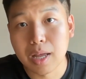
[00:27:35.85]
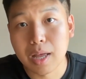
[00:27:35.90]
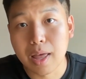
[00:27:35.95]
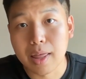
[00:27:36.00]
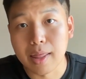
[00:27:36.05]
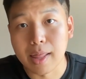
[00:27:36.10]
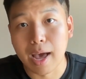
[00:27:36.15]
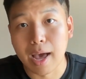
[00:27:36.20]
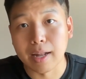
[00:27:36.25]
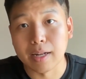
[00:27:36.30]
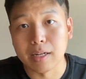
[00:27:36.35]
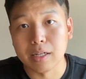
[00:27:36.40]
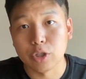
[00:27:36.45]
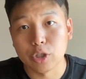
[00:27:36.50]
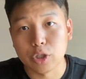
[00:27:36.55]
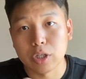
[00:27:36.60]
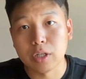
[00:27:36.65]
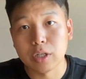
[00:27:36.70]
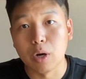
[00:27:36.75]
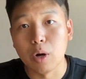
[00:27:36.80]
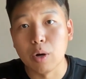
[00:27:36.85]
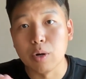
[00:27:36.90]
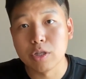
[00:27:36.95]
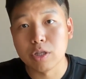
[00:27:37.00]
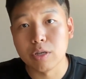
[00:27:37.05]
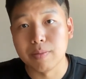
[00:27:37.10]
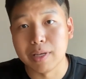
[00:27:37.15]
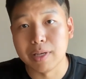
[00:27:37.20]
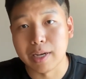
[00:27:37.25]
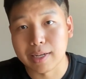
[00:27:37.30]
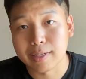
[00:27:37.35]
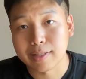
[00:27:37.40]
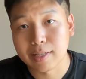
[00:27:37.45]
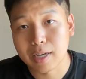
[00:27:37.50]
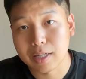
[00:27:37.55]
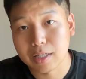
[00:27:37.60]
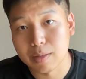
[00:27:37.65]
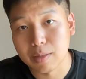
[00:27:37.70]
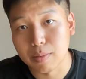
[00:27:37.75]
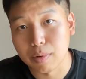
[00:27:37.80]
that should also be
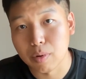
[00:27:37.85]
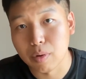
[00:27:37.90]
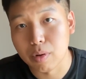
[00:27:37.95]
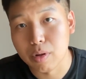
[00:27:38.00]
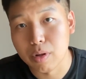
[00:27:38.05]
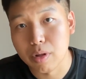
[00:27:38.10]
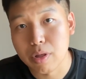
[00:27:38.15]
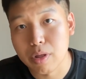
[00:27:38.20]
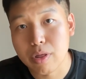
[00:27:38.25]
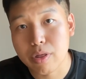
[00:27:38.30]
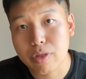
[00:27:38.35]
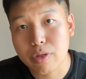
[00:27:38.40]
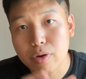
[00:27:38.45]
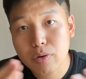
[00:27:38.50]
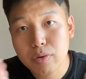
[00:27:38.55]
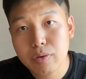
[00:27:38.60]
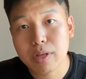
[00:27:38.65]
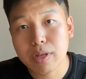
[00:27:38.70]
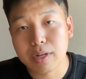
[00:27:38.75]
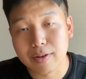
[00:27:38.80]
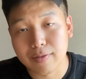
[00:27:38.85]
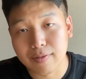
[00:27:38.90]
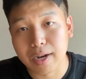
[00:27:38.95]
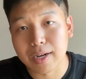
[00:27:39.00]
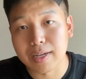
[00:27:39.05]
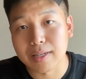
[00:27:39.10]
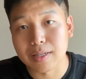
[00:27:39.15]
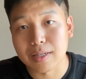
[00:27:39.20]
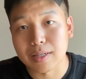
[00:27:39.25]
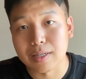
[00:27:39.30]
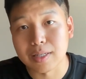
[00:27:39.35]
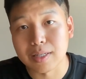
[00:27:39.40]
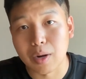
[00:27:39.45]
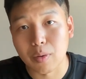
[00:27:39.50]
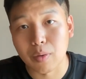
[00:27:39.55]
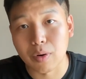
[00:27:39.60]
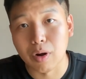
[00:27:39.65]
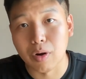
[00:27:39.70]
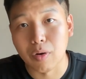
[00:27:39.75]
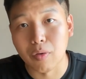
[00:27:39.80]
accessible through the devices that
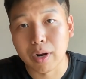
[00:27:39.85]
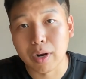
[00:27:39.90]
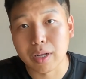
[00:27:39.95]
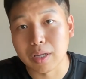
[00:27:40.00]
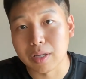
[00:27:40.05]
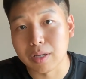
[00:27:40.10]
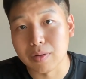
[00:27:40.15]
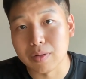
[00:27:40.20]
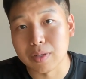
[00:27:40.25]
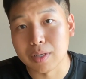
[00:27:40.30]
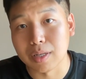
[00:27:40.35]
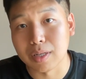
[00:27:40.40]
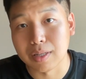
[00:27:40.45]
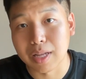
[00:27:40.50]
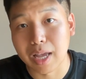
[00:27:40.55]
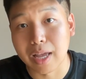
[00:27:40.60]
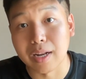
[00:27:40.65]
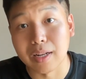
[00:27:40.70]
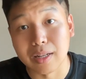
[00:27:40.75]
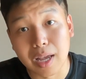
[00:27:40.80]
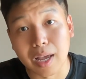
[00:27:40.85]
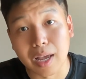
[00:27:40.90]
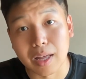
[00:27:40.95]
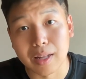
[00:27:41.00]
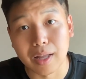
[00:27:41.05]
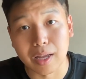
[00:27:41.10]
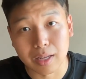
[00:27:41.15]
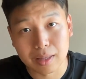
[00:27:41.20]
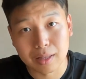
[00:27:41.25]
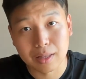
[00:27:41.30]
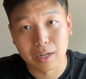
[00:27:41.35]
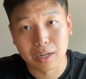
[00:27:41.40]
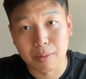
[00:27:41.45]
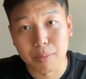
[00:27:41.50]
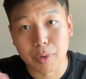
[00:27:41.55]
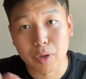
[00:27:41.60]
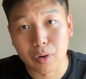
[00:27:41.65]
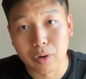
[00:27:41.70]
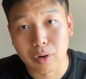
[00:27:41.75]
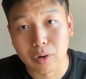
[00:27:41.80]
we're already using day to day, like the
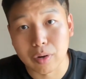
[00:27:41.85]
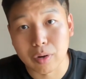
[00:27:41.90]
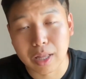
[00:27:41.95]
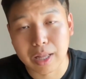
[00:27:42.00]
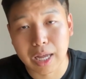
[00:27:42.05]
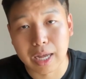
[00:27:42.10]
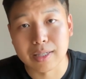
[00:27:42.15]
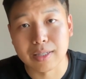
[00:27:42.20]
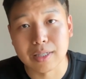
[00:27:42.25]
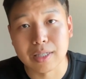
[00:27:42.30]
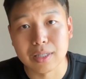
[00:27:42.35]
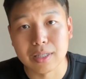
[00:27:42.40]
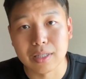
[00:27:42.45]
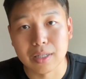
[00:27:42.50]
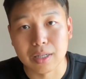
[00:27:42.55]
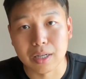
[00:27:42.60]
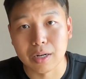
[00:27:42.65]
computer that's